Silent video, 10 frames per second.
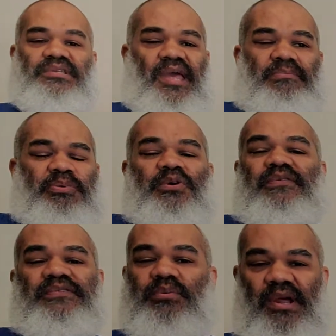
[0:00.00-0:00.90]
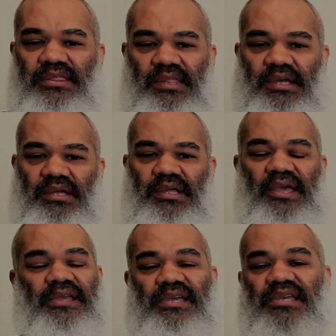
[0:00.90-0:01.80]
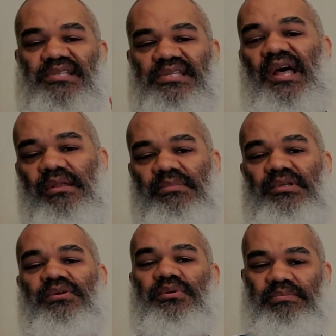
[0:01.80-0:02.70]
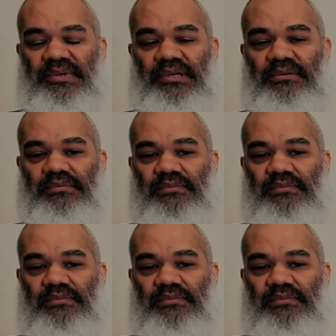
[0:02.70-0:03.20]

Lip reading: That proved it right there. And King Solomon knew it, man.